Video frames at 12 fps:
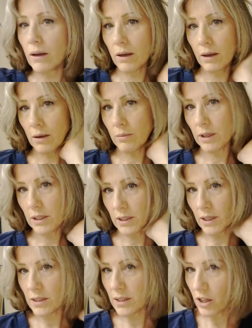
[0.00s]
um, is
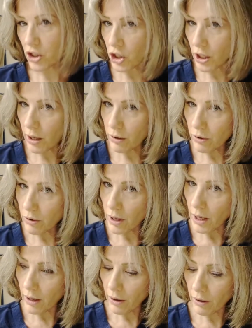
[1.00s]
they section out your
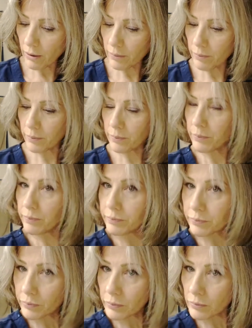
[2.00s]
hair.
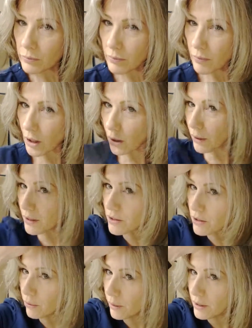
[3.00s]
All right,
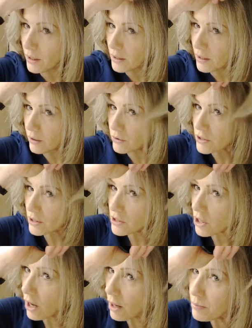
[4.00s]
so and then here's the
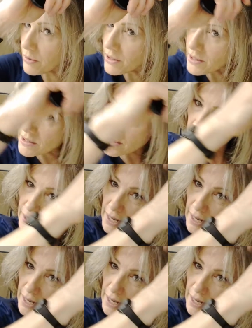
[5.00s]
top. This is the